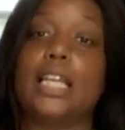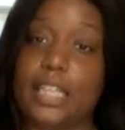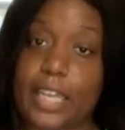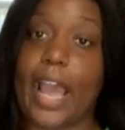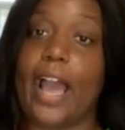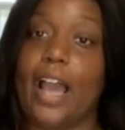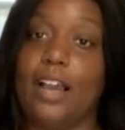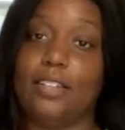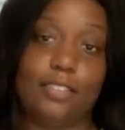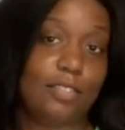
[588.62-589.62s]
Yeah,
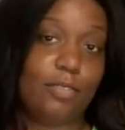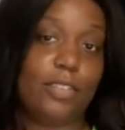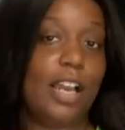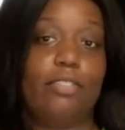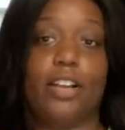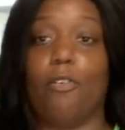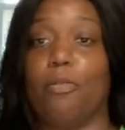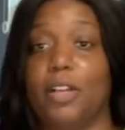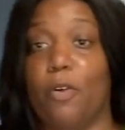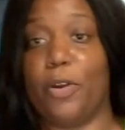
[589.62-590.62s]
gotta figure out where
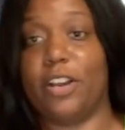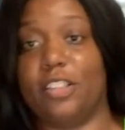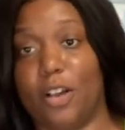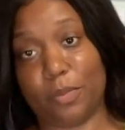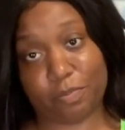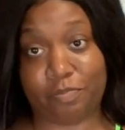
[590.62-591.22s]
we gonna wear it though.